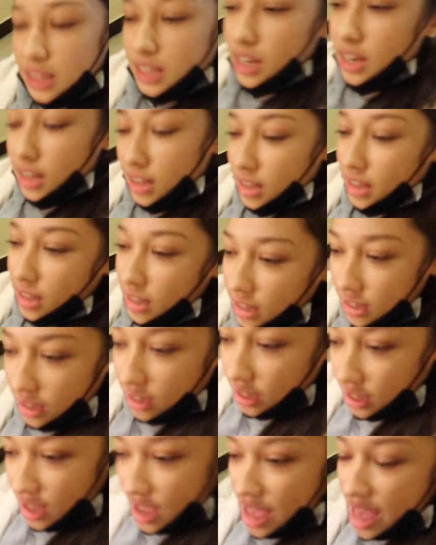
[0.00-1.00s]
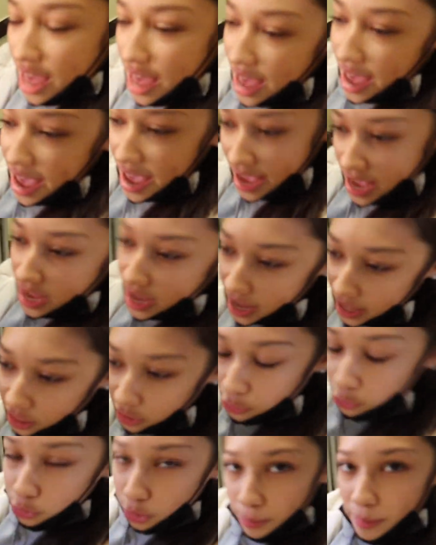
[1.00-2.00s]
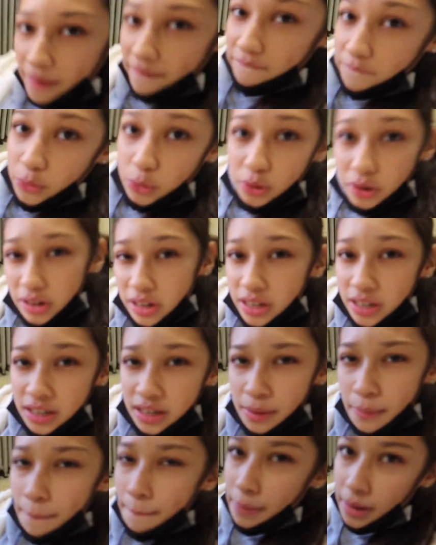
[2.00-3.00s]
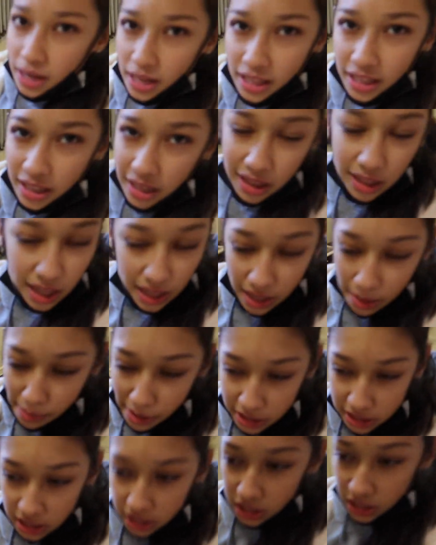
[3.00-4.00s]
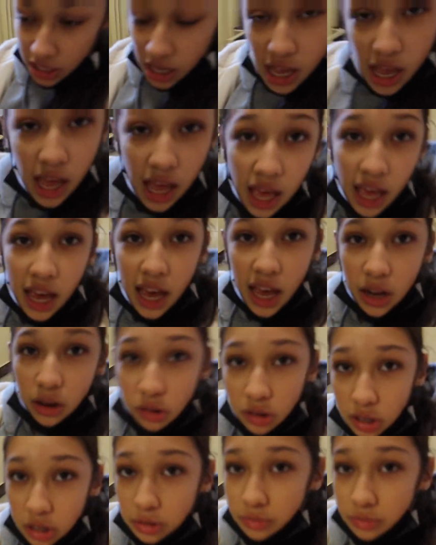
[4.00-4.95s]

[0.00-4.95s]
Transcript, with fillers: the 8 and the 4x4, but Bro, I don't they might number change it. I don't know.